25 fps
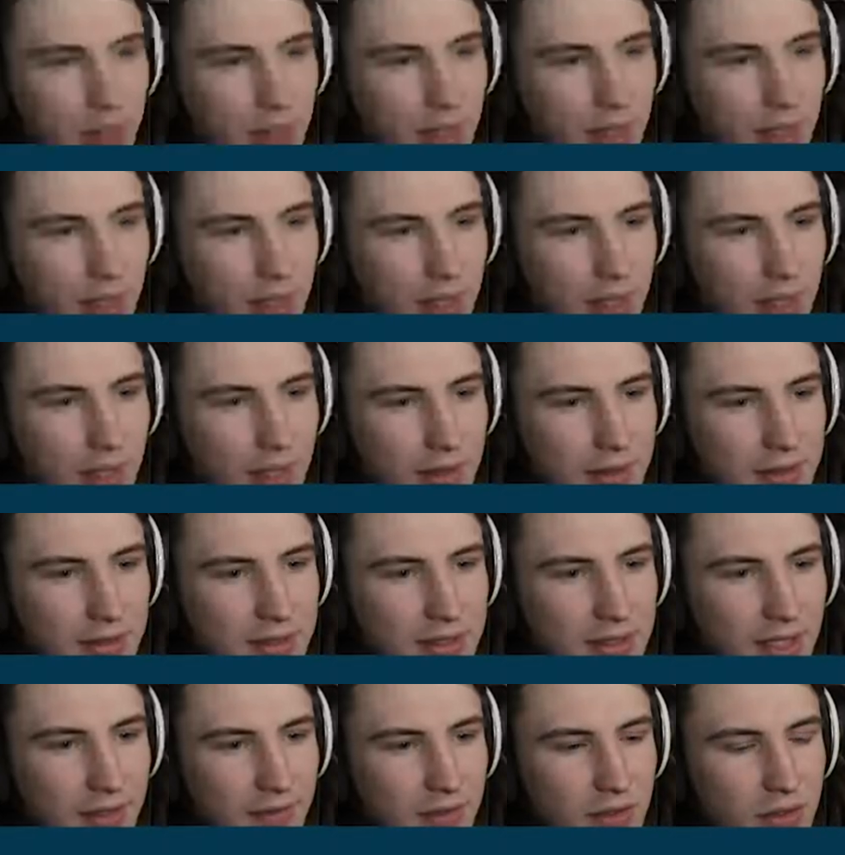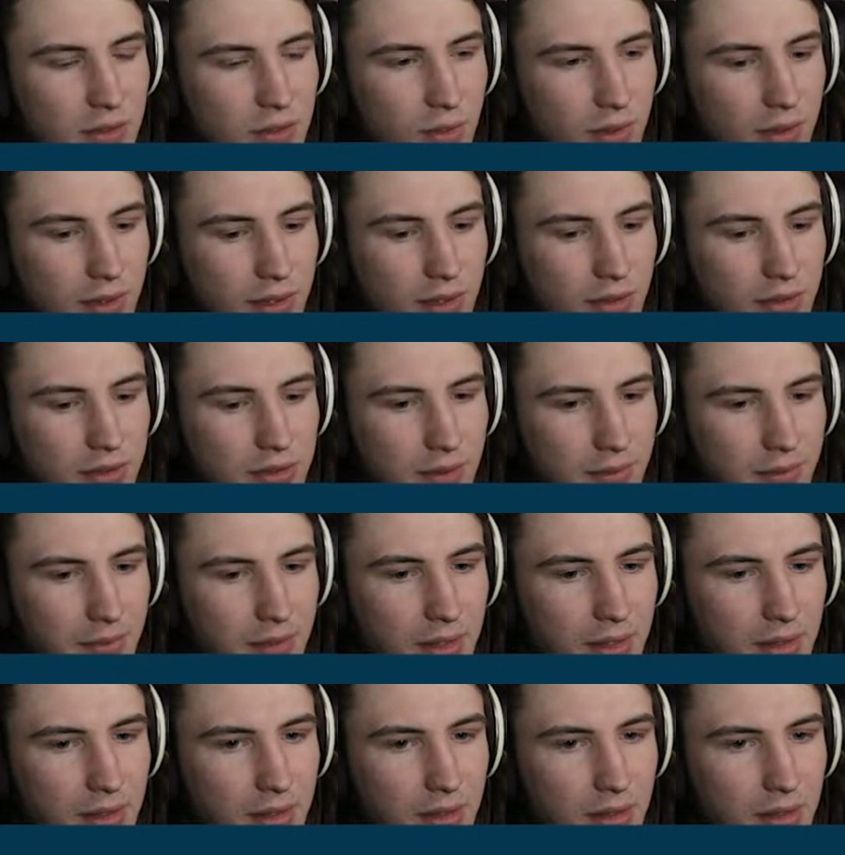Can I get a 720 or
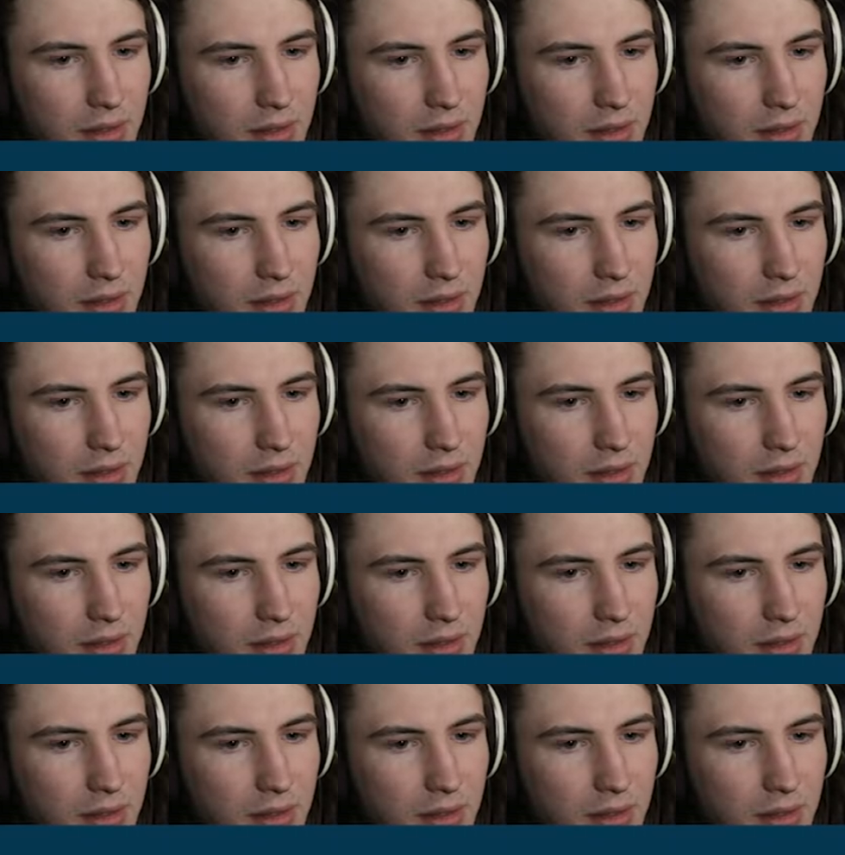something?